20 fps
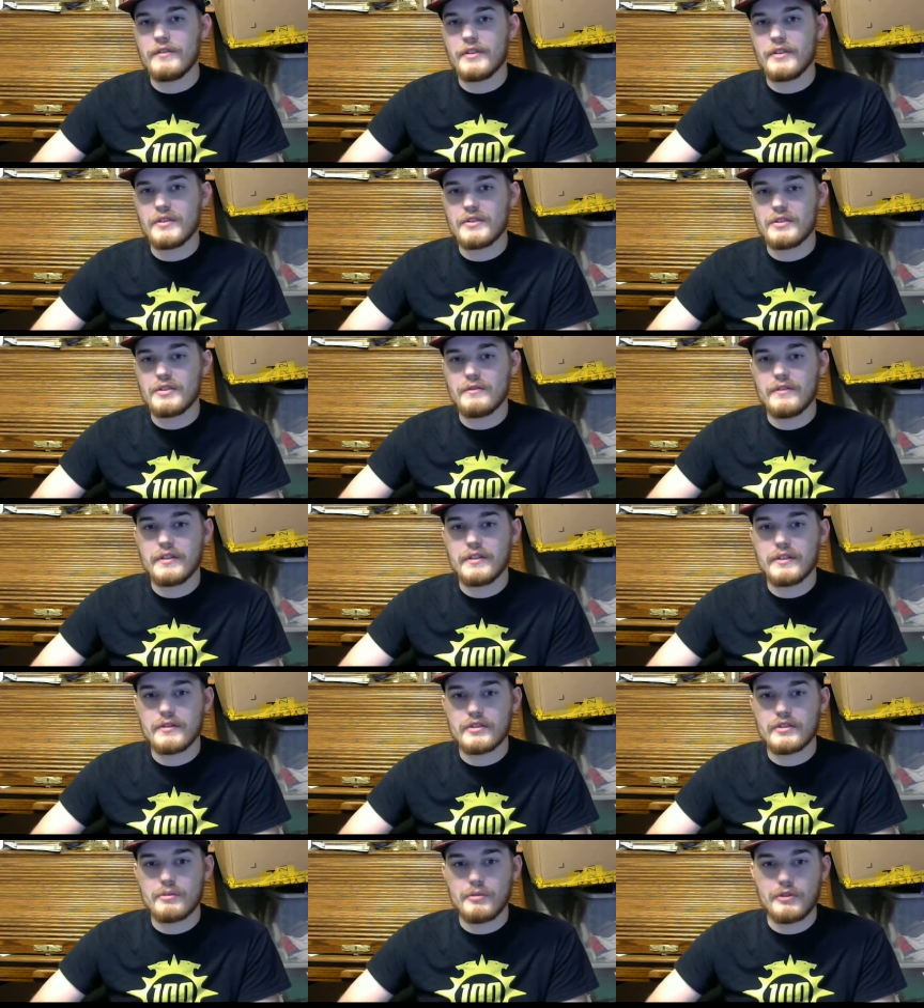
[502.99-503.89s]
Those 2
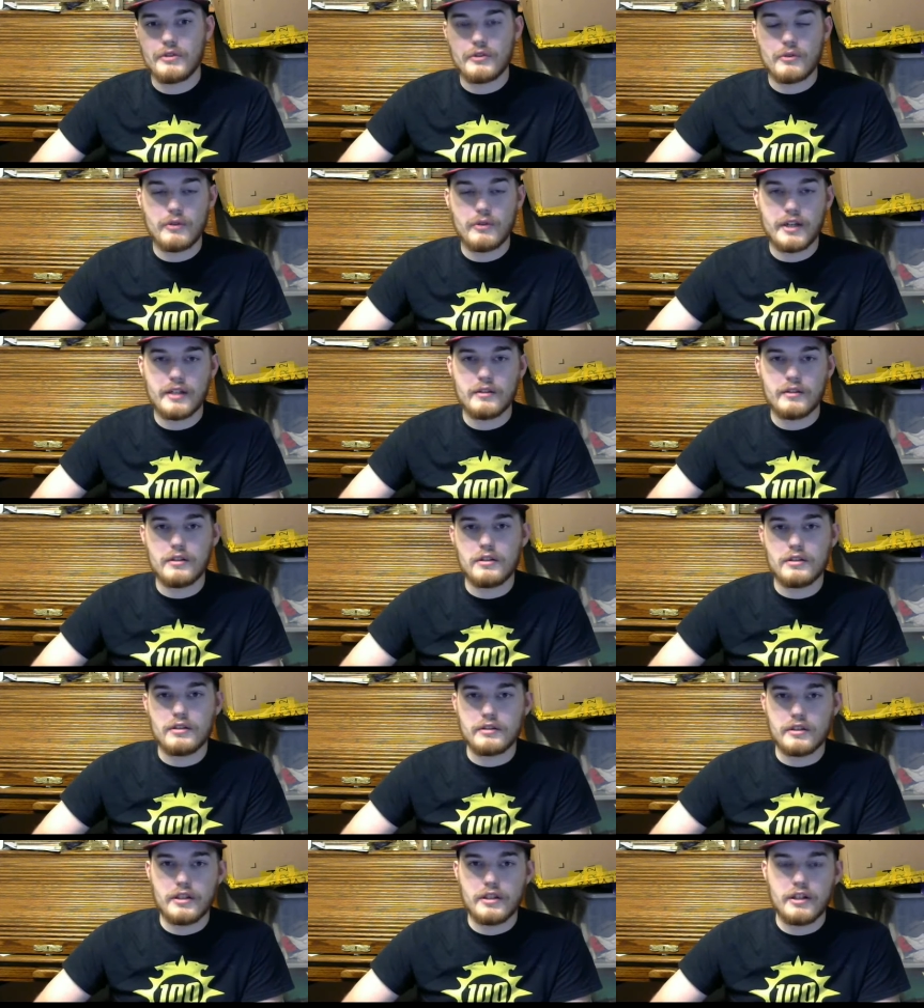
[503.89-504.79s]
videos are both quite
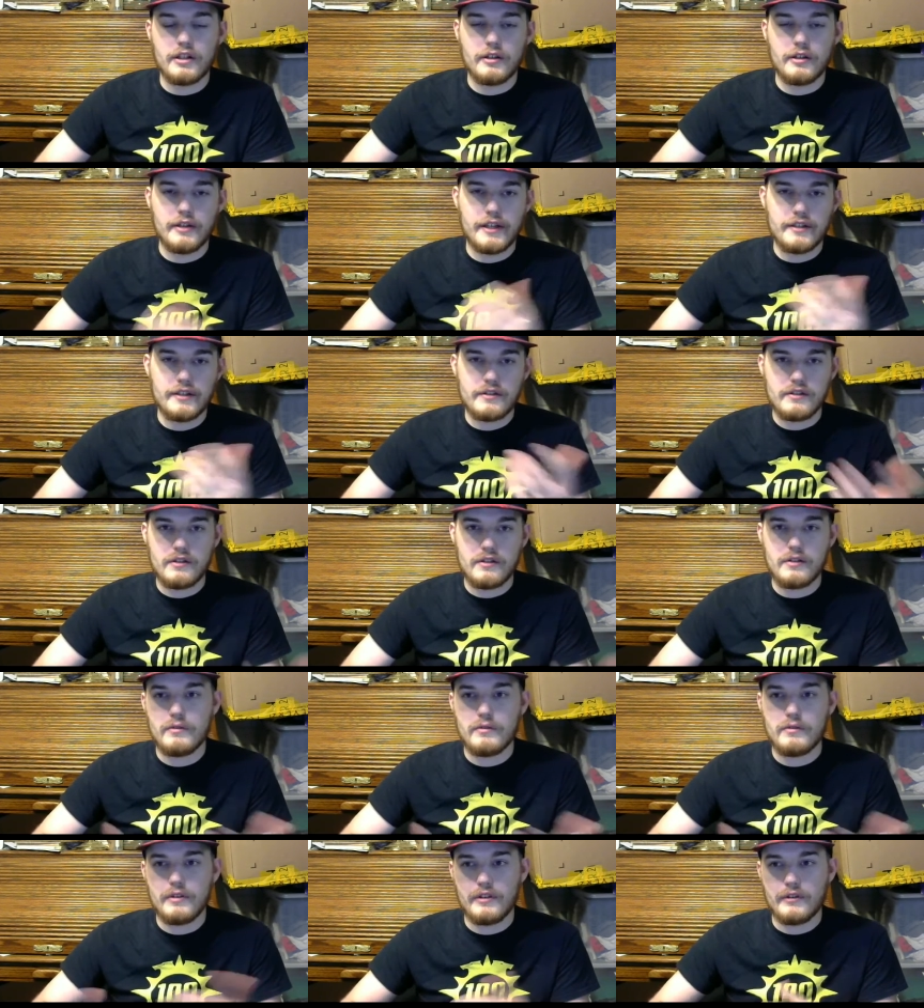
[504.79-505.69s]
long, at
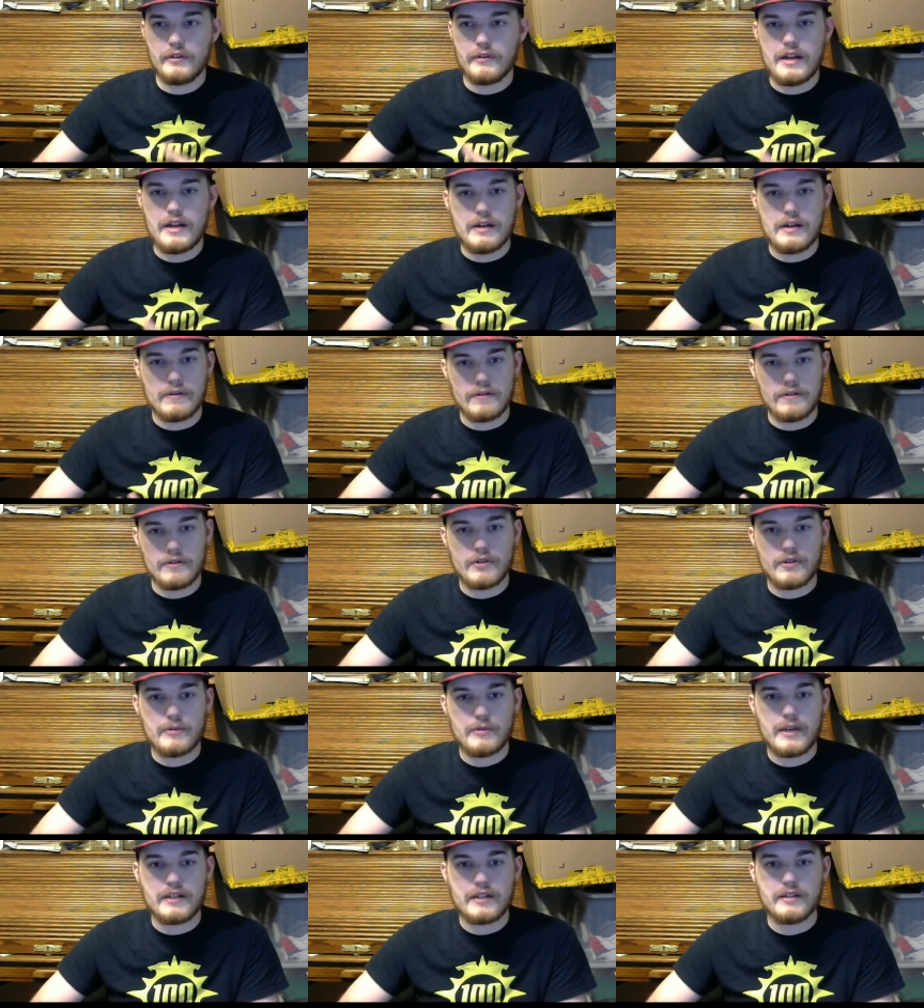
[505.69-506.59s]
2 and 3 hours
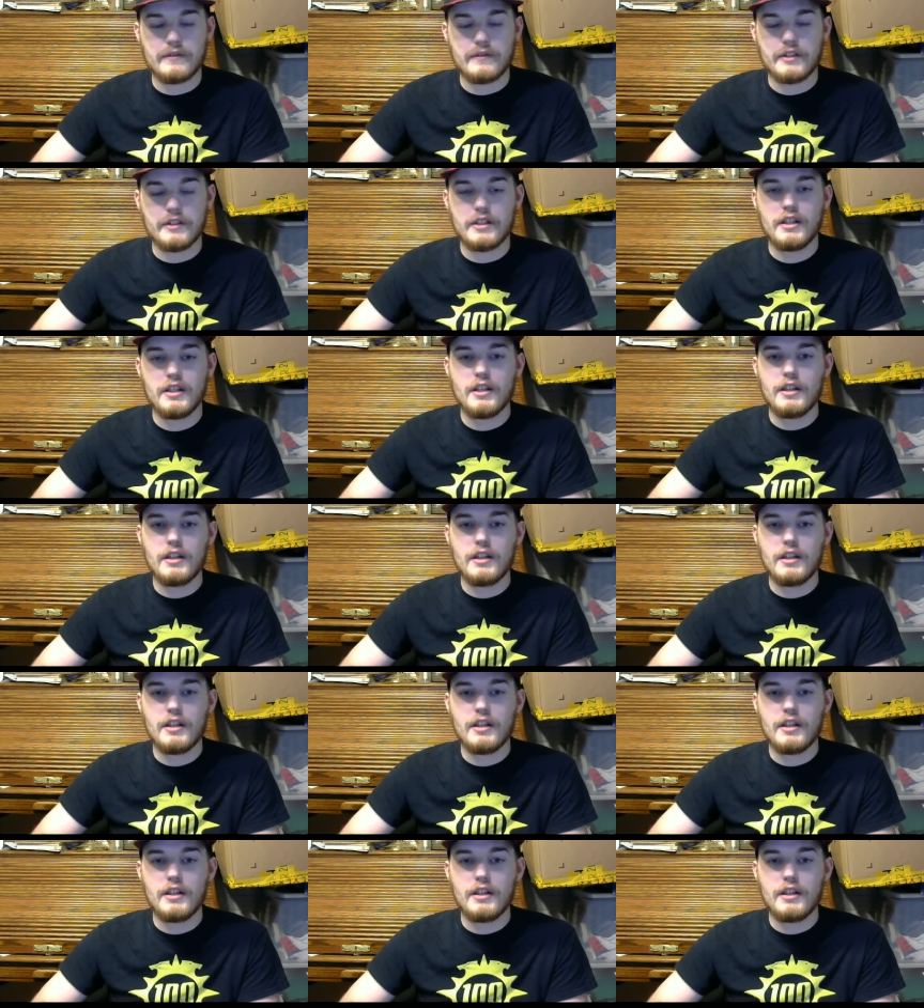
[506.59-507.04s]
respectively.